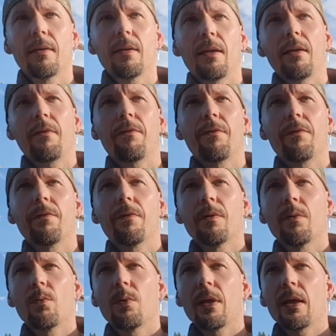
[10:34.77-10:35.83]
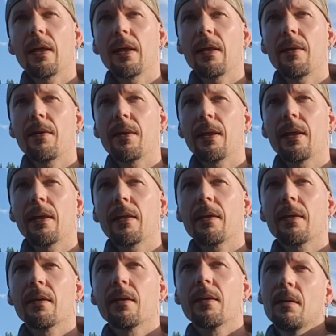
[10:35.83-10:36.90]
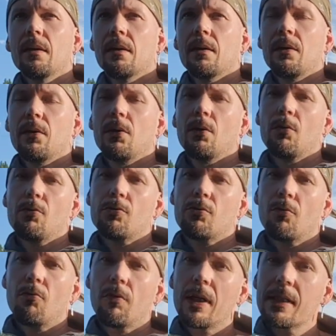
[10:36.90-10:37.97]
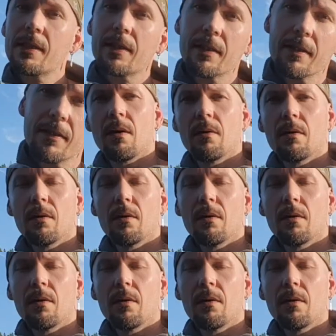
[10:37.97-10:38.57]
if we think those risks,